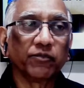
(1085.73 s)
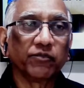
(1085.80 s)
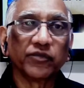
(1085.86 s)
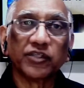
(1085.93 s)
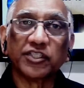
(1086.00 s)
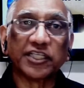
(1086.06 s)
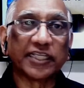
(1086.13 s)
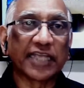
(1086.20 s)

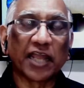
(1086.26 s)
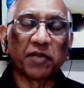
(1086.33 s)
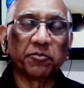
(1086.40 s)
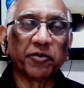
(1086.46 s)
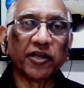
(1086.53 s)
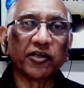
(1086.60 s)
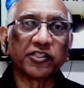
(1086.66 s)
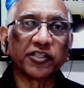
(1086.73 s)
She can't
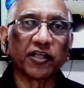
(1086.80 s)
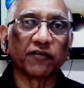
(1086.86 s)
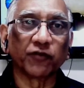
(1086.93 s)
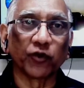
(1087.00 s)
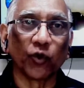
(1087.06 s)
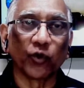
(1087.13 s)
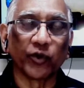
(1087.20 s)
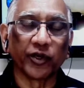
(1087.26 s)
bring herself to
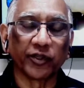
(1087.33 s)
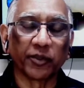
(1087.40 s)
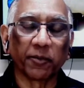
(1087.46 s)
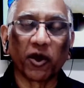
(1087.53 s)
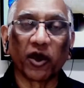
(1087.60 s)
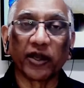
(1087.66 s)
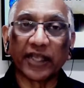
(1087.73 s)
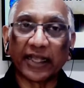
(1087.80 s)
go near the
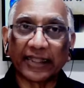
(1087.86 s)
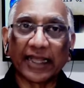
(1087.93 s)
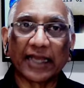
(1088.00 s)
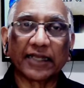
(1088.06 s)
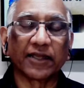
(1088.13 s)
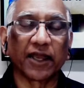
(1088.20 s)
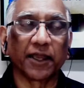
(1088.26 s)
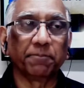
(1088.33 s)
body at that
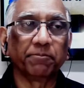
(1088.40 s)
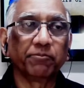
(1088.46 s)
time.